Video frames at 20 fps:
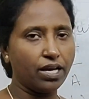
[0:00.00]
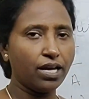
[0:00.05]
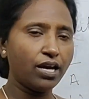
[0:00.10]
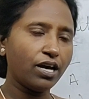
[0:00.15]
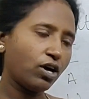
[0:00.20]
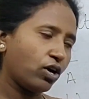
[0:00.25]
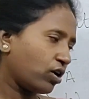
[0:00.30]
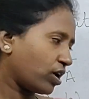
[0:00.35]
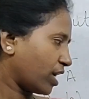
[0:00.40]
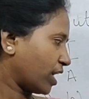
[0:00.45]

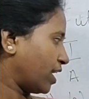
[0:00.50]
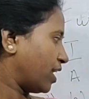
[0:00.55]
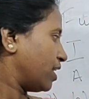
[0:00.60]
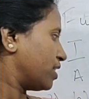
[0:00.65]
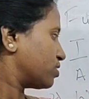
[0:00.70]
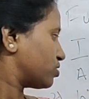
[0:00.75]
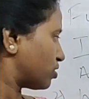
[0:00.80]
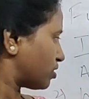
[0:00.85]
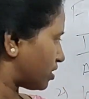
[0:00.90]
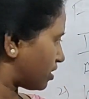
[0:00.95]
Okay,
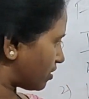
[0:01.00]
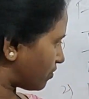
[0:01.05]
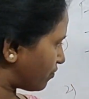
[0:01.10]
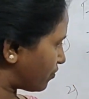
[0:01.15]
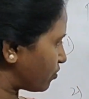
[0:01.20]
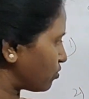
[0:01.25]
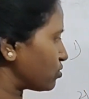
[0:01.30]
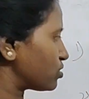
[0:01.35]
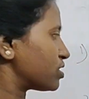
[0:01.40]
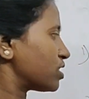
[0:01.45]
so the
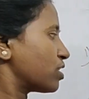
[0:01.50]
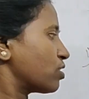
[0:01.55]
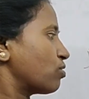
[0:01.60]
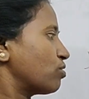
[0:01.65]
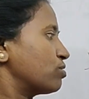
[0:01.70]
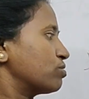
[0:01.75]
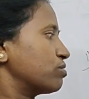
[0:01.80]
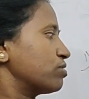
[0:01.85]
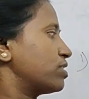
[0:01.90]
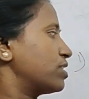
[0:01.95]
future
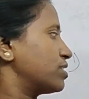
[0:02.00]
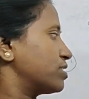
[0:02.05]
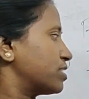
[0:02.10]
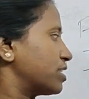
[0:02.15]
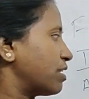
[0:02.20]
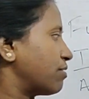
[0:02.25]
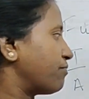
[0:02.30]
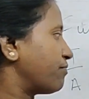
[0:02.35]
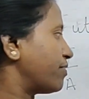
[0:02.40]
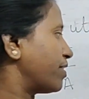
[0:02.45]
also the
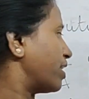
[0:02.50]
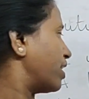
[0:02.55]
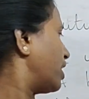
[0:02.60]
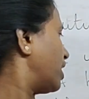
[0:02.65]
same way.